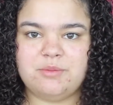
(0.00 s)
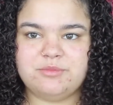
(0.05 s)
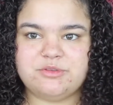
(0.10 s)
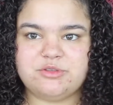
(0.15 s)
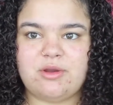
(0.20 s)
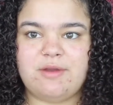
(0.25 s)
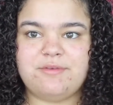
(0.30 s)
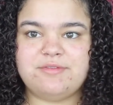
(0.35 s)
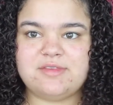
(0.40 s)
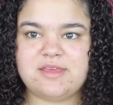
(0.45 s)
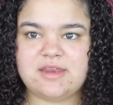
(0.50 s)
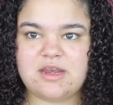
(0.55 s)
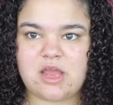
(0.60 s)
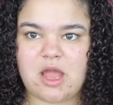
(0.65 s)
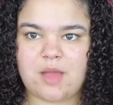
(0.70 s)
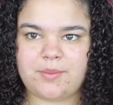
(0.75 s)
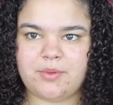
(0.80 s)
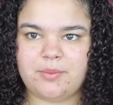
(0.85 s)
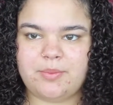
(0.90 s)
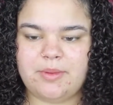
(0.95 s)
So I've seen a
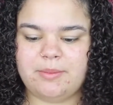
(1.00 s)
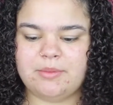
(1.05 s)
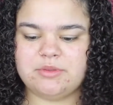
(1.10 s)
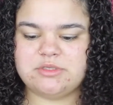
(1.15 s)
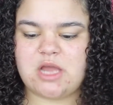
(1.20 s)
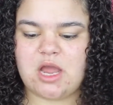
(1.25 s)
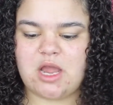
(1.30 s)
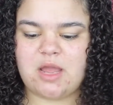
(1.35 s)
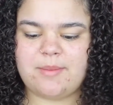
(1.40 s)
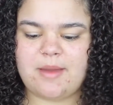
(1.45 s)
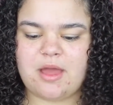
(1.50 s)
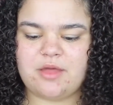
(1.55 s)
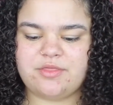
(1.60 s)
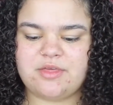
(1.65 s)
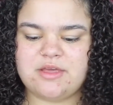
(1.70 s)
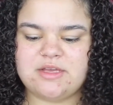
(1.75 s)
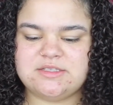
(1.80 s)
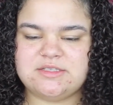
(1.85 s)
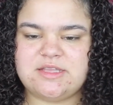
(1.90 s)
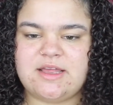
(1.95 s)
couple people talk about
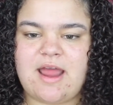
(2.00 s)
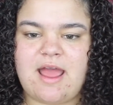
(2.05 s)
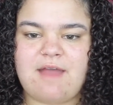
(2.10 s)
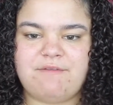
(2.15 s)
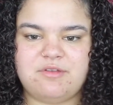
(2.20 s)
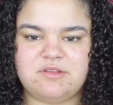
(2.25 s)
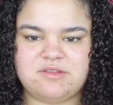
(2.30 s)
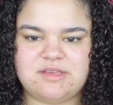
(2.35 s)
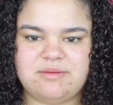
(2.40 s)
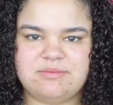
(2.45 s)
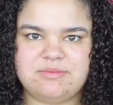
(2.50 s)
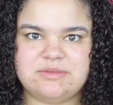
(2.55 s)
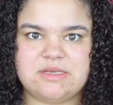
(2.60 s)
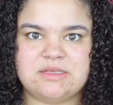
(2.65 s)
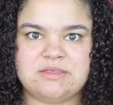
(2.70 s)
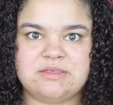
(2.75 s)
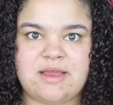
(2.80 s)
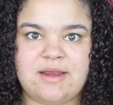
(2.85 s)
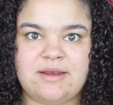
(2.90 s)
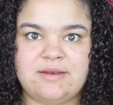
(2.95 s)
this that have the same
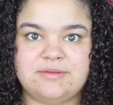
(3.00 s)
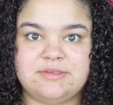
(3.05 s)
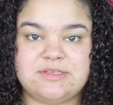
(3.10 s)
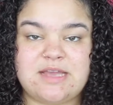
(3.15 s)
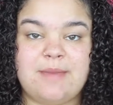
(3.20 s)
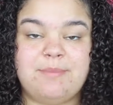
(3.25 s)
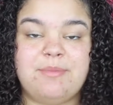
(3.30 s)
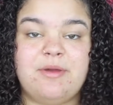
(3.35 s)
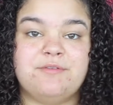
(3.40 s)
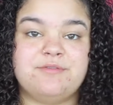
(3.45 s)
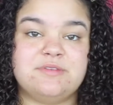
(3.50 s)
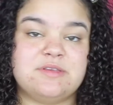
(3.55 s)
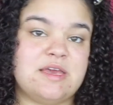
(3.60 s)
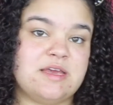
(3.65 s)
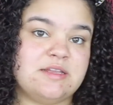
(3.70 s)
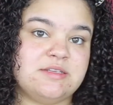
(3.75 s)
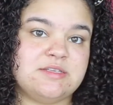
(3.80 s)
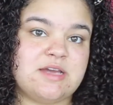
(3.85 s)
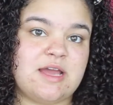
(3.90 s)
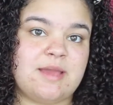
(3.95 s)
type of
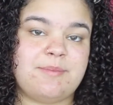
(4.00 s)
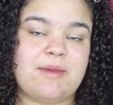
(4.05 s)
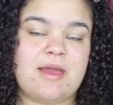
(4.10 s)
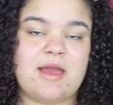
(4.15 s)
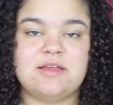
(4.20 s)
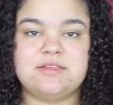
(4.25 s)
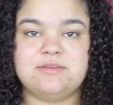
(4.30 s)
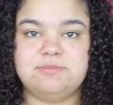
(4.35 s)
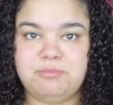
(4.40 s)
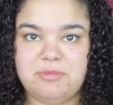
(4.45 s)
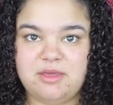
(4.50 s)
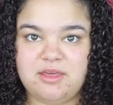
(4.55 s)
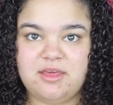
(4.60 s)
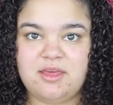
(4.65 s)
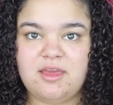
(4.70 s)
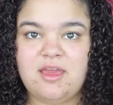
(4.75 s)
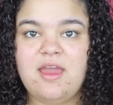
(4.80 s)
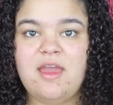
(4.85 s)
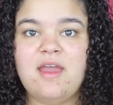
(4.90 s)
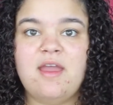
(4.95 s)
skin type as
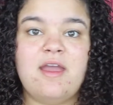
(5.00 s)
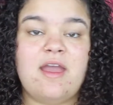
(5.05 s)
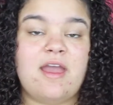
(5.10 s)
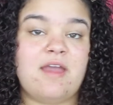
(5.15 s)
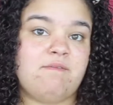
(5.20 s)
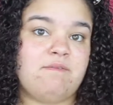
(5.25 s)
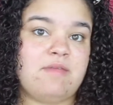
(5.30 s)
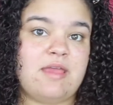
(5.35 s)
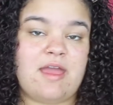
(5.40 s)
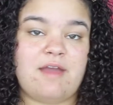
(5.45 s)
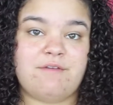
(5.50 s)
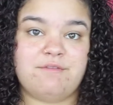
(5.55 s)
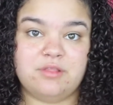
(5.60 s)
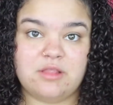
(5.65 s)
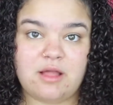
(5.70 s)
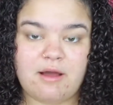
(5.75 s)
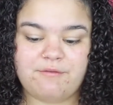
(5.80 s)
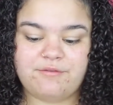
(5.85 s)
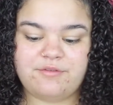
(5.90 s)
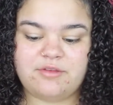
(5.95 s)
me, and they have
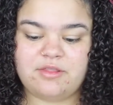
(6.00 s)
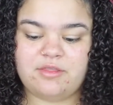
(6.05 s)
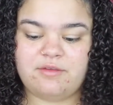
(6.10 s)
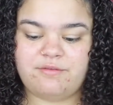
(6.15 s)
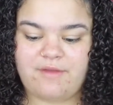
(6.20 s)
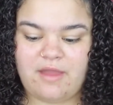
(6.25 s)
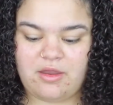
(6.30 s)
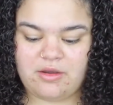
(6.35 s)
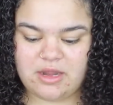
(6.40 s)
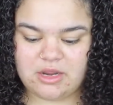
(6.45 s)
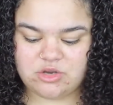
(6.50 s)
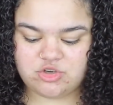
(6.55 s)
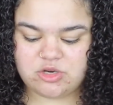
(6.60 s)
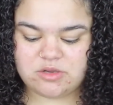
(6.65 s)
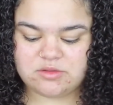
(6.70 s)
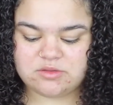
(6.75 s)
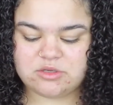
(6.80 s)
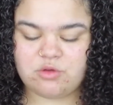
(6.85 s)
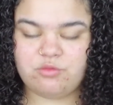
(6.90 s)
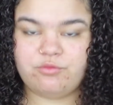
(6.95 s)
loved the
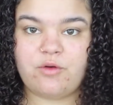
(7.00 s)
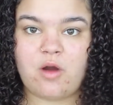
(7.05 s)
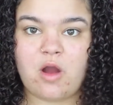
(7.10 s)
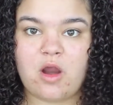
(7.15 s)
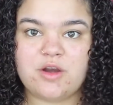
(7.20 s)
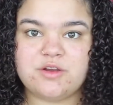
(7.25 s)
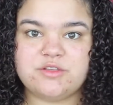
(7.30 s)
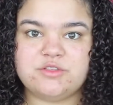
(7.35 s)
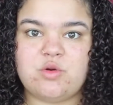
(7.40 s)
foundation so far.